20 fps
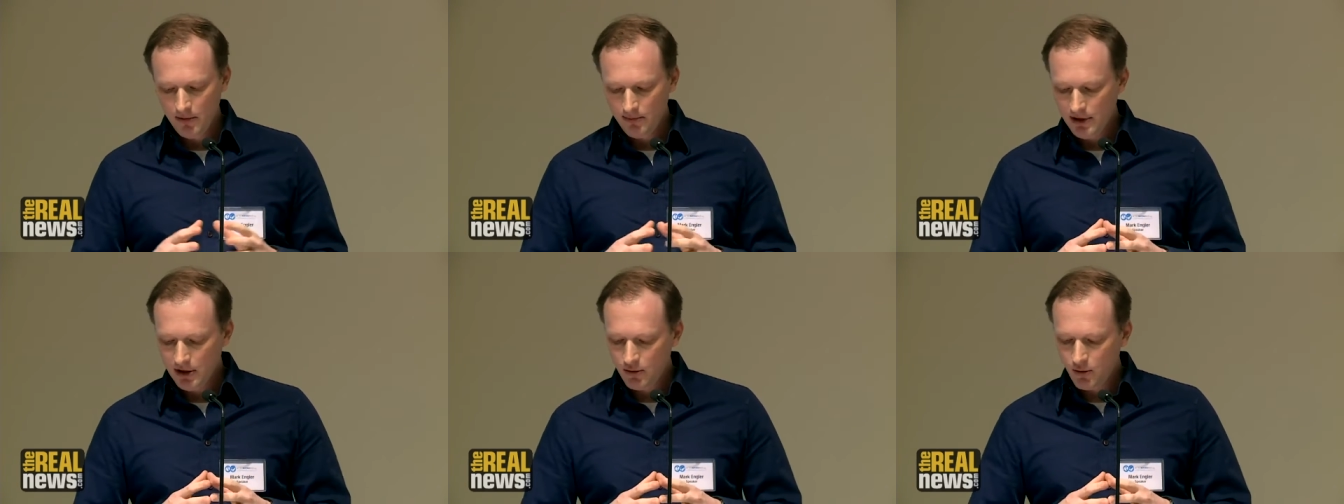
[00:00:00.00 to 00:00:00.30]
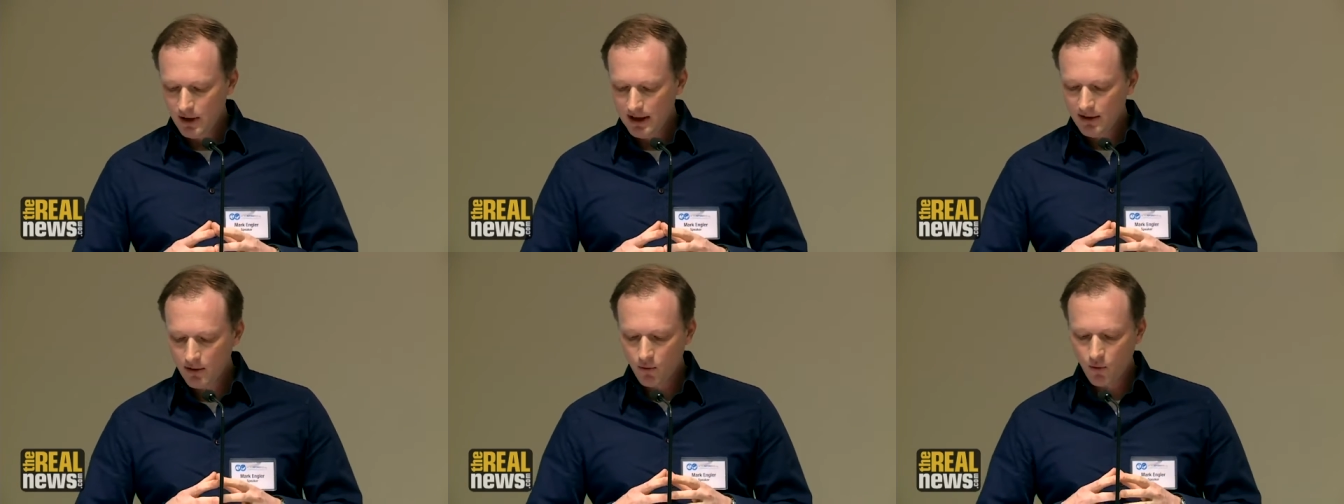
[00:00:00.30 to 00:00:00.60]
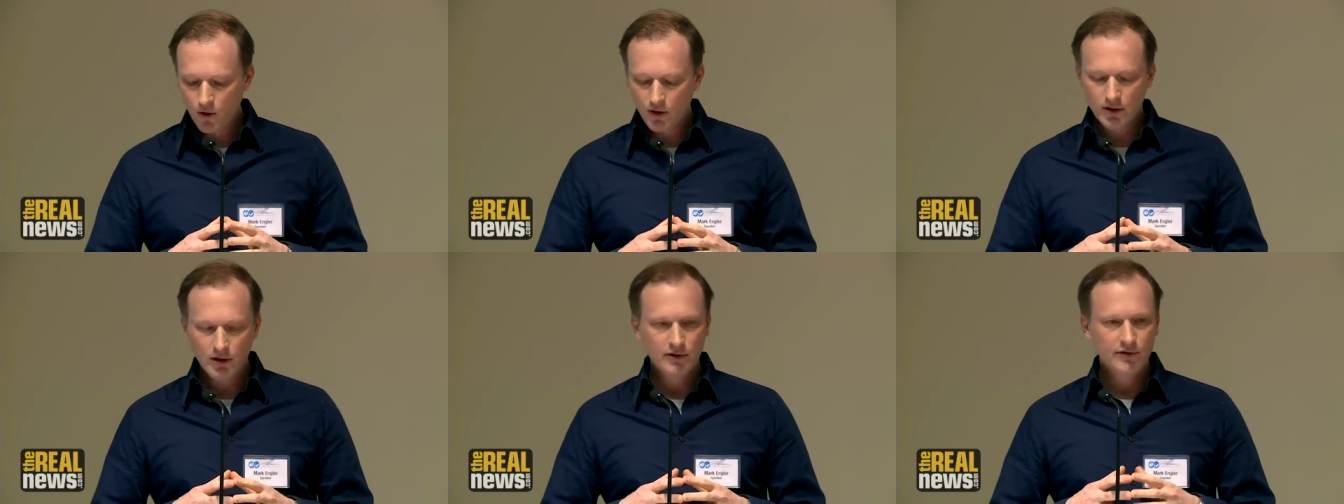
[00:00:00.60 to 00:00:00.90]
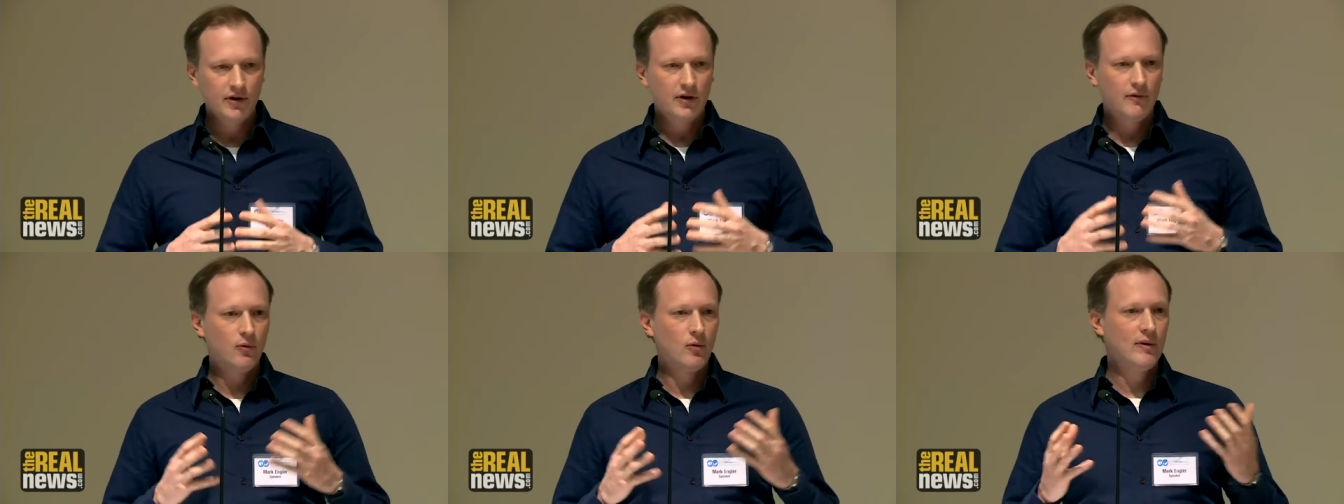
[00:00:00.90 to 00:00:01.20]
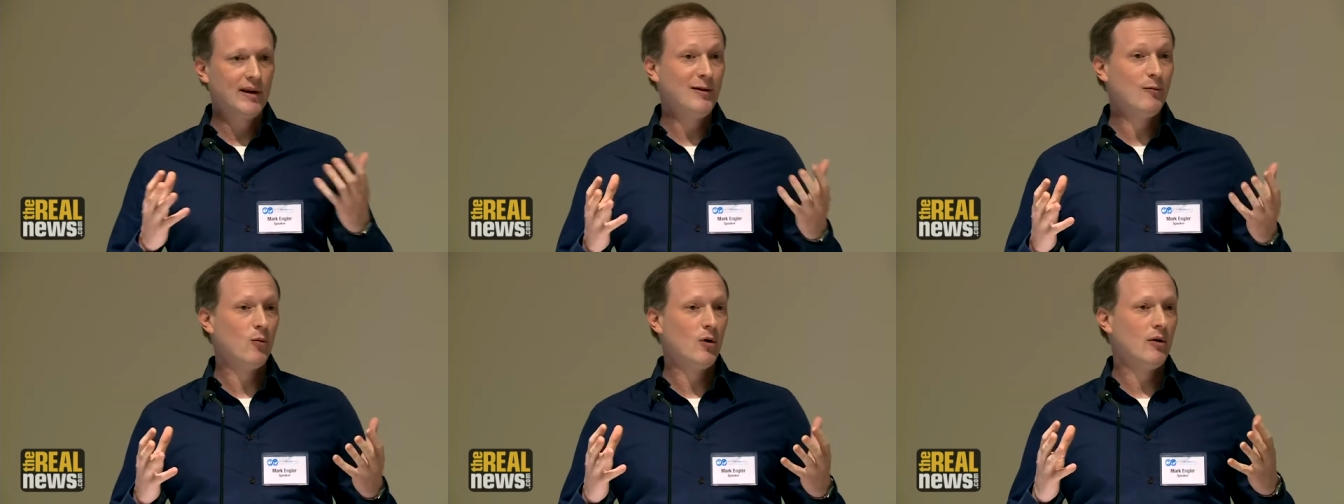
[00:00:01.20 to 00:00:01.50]
between the worlds of
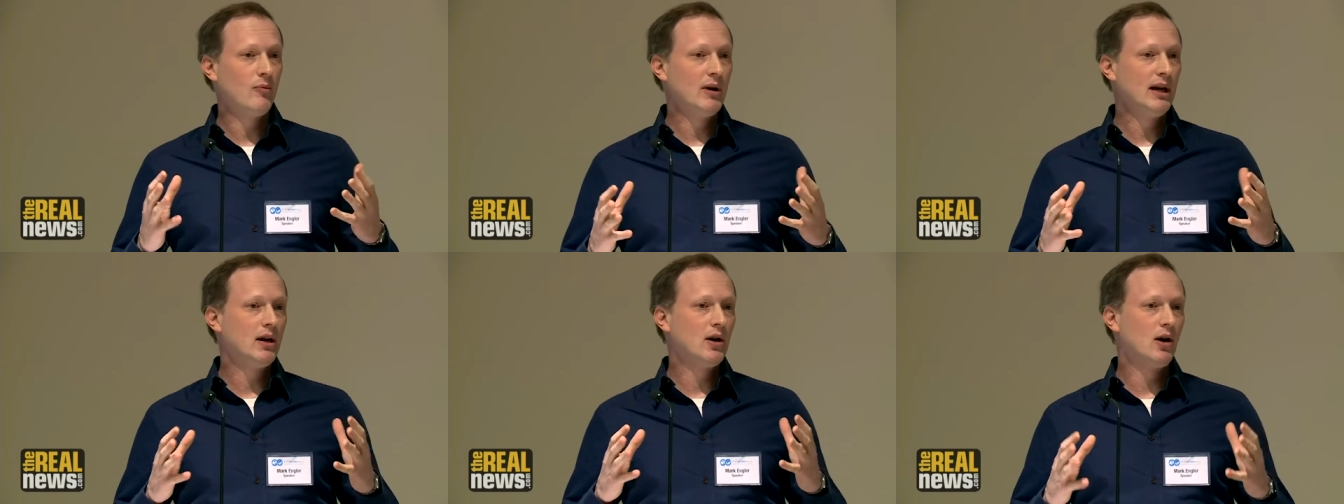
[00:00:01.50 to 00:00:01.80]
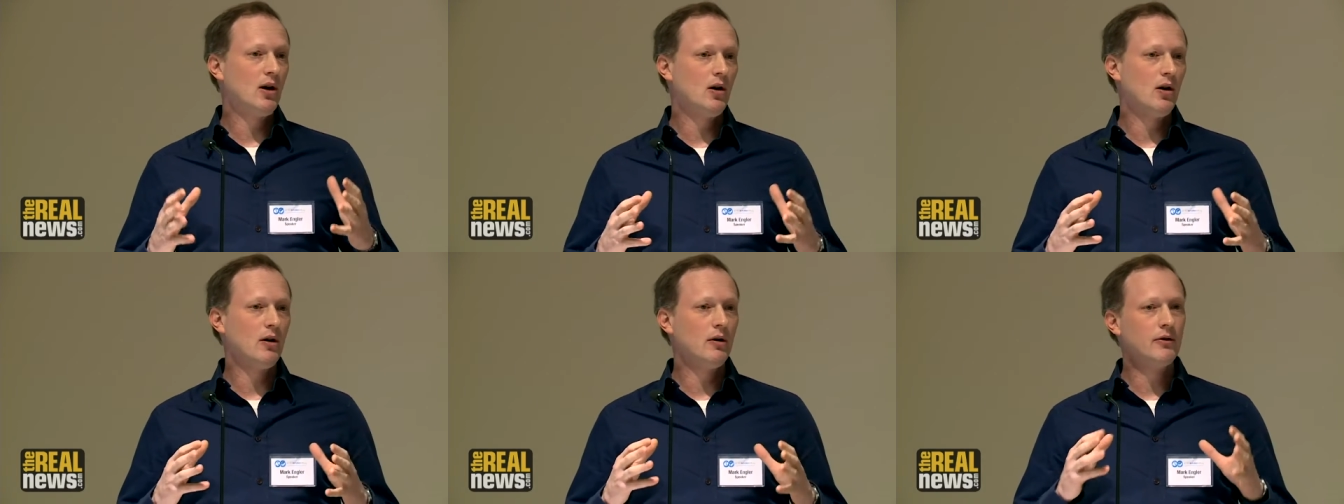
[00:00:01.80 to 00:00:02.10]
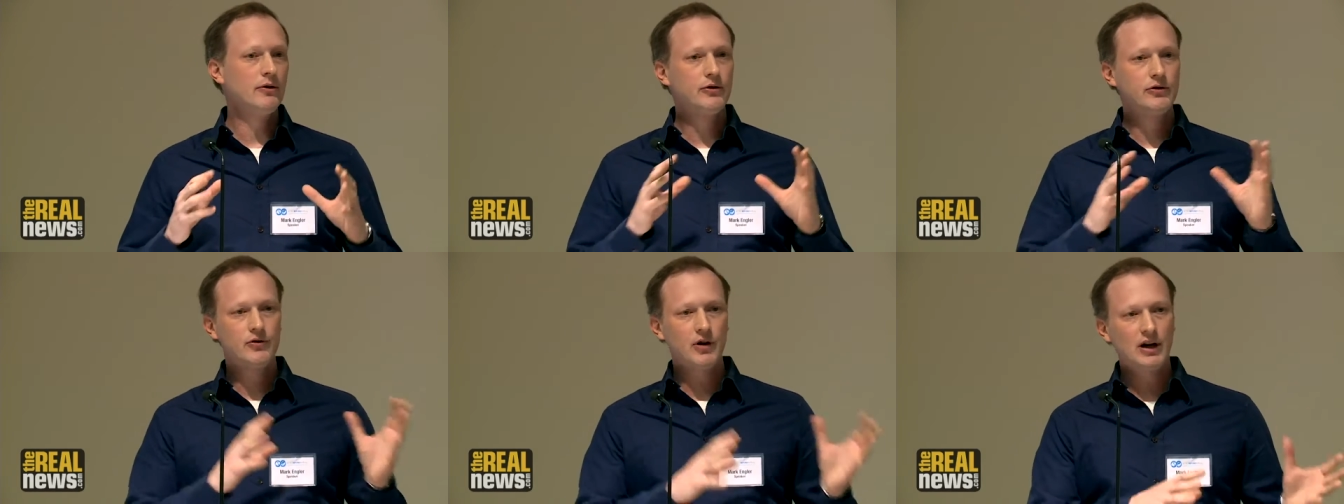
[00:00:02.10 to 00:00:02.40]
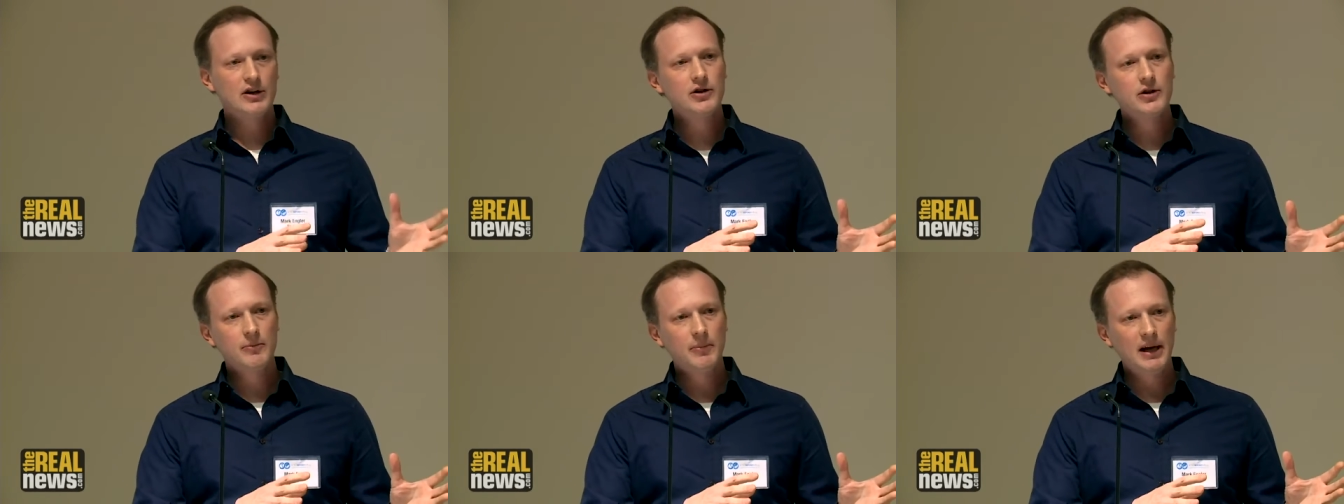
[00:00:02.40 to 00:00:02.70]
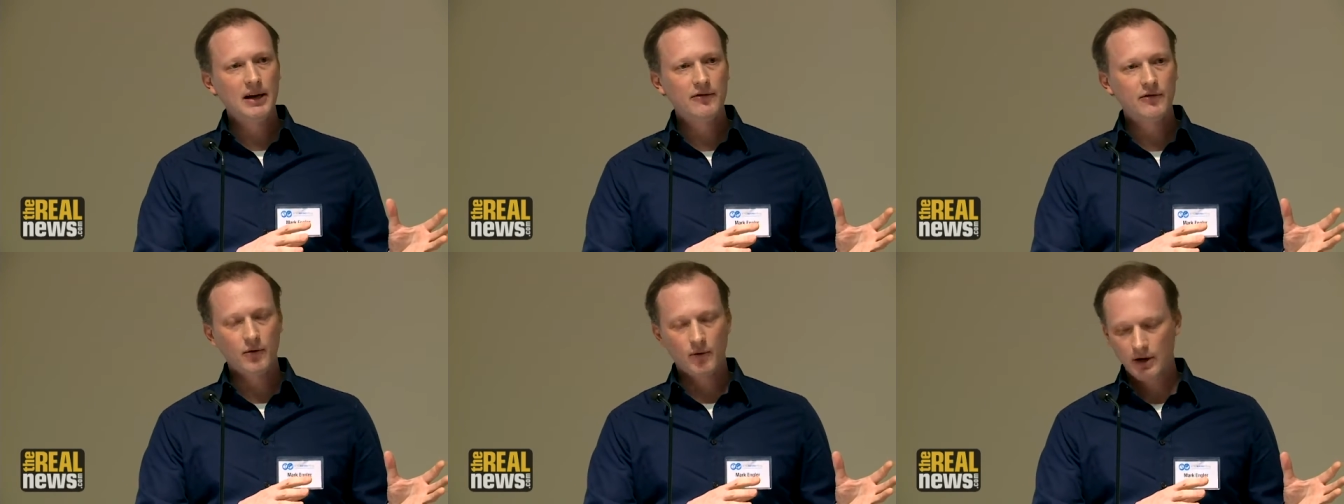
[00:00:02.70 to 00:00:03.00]
what we call
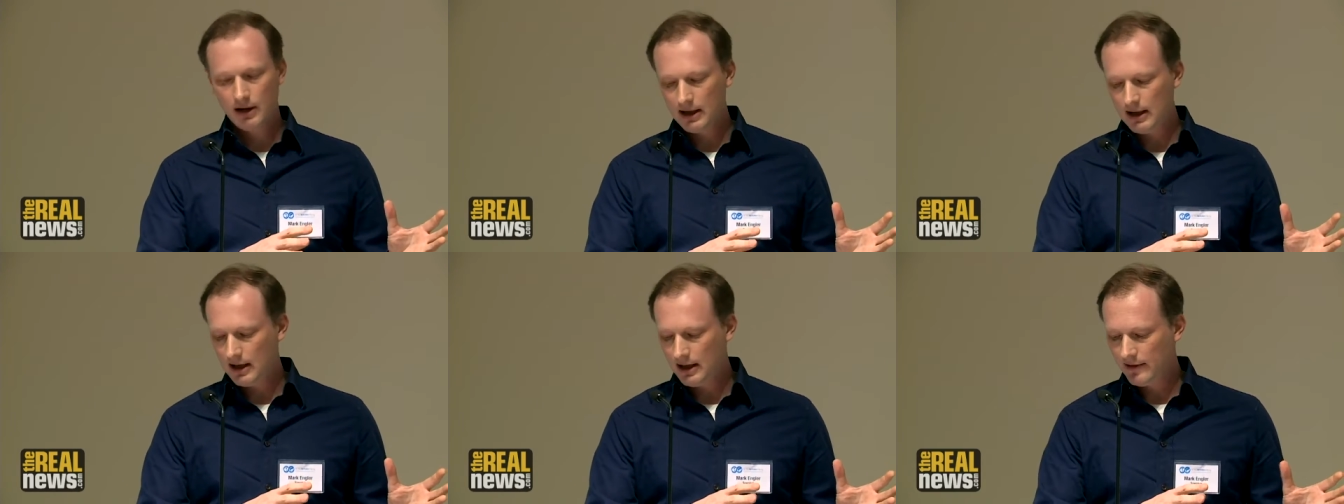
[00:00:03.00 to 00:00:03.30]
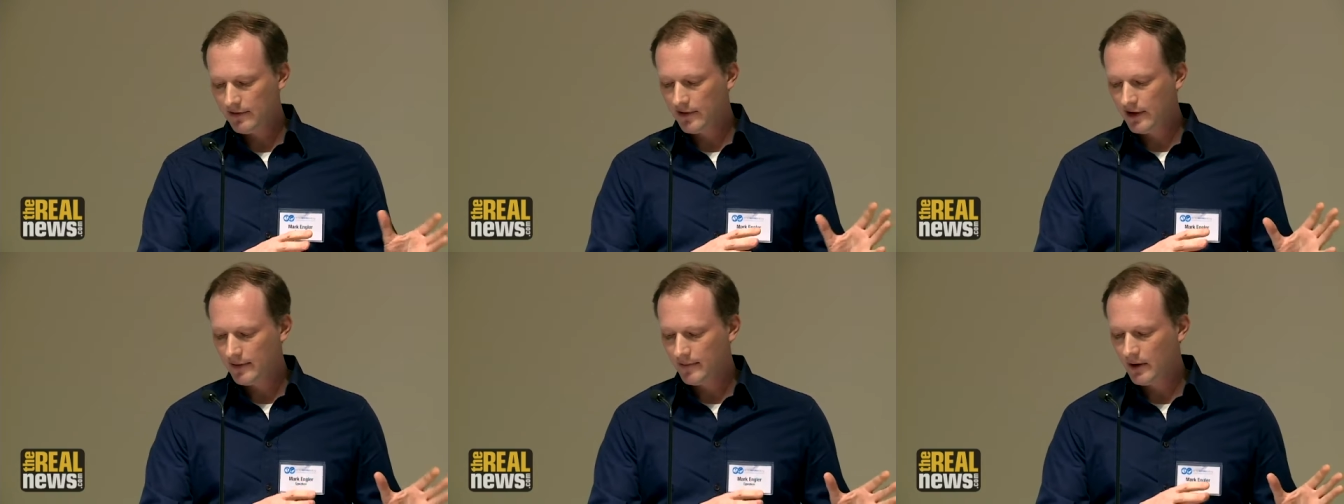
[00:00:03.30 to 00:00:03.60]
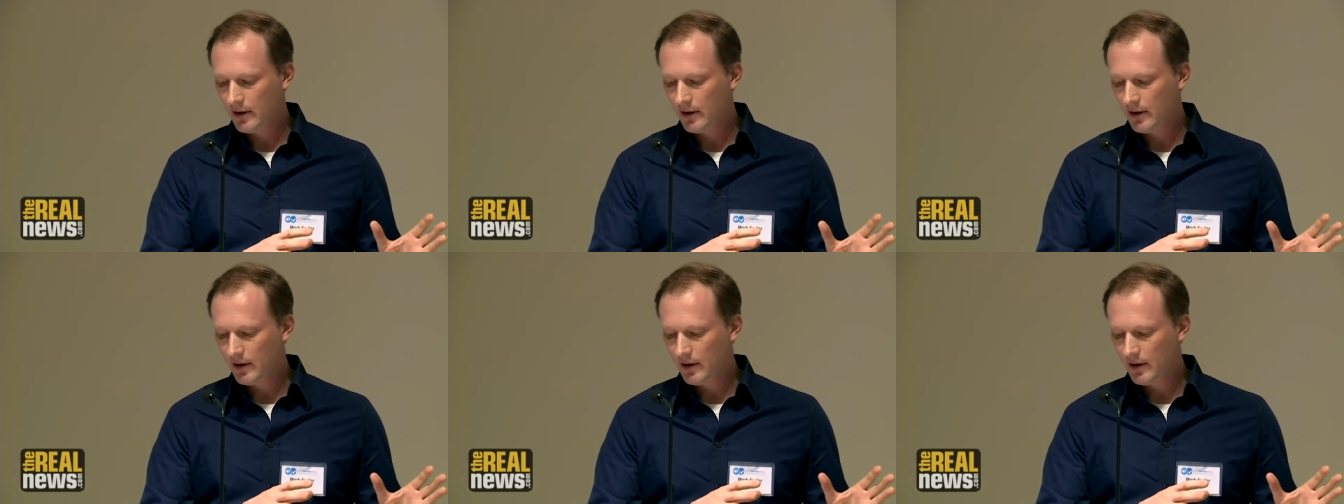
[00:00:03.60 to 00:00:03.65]
structure-based organizing